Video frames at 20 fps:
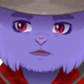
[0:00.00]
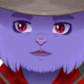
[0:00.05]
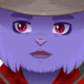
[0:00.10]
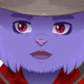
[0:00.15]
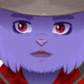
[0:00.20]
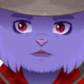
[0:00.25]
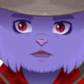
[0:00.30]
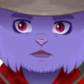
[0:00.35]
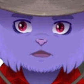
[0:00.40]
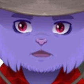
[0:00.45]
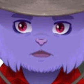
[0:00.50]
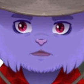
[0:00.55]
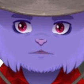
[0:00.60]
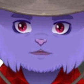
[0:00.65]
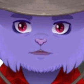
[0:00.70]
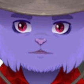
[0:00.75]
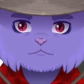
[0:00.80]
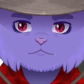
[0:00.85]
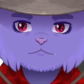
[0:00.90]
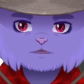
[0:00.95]
have been useful
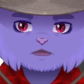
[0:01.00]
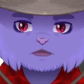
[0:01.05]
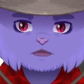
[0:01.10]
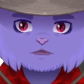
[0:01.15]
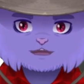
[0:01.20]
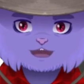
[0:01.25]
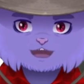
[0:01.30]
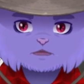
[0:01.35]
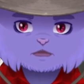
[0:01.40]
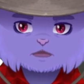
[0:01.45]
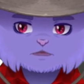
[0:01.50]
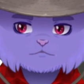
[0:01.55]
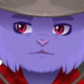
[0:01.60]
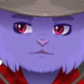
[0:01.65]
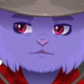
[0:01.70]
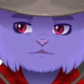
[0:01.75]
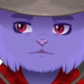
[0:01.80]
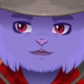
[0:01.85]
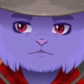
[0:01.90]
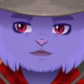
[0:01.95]
to me in creating
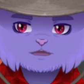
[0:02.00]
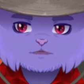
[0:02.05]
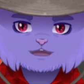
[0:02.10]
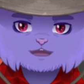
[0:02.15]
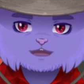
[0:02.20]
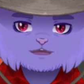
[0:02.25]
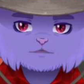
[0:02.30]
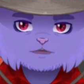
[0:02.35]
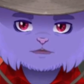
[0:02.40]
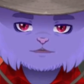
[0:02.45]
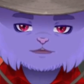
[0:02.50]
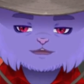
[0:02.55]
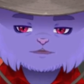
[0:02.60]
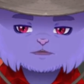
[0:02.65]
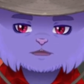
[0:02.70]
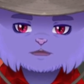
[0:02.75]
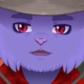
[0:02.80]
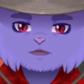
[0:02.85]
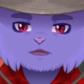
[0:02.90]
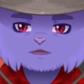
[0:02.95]
this. That is better
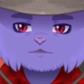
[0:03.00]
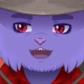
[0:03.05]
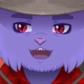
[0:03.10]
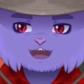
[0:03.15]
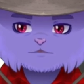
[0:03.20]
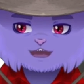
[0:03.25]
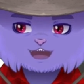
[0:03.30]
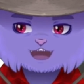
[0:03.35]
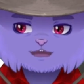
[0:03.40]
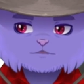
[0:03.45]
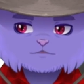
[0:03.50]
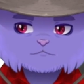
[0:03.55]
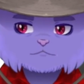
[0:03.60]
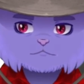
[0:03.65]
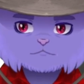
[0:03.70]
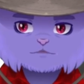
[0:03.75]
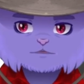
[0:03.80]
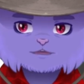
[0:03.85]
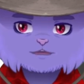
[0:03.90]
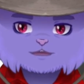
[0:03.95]
than what Psy can
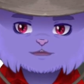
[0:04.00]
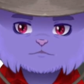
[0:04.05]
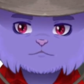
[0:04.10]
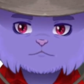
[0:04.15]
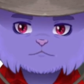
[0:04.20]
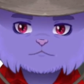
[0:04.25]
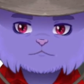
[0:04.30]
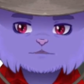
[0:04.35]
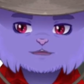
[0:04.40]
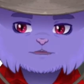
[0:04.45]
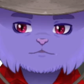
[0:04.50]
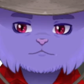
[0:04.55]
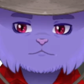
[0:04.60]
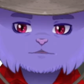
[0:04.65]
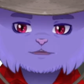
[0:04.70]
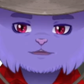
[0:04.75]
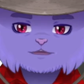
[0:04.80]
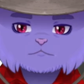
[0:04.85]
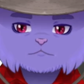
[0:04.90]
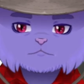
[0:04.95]
do.
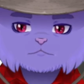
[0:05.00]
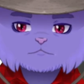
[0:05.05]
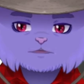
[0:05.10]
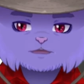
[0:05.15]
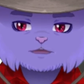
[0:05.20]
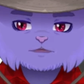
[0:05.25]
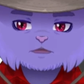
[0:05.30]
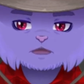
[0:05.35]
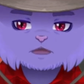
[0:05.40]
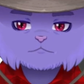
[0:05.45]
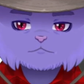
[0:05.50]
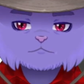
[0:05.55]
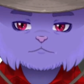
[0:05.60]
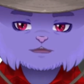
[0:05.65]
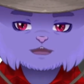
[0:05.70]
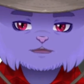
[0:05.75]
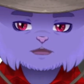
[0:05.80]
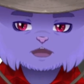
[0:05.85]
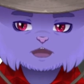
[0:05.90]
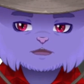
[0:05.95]
Because the
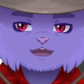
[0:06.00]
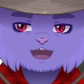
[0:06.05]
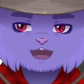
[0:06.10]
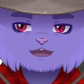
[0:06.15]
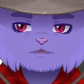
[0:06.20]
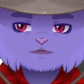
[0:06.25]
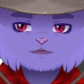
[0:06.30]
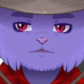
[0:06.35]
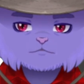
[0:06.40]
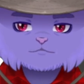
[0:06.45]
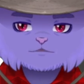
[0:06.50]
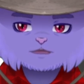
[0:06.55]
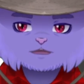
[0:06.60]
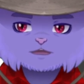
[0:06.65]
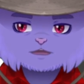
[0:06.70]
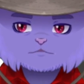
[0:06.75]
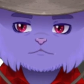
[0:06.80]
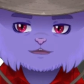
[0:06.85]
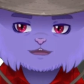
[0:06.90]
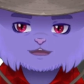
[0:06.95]
coloring
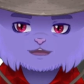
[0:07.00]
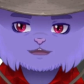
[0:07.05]
process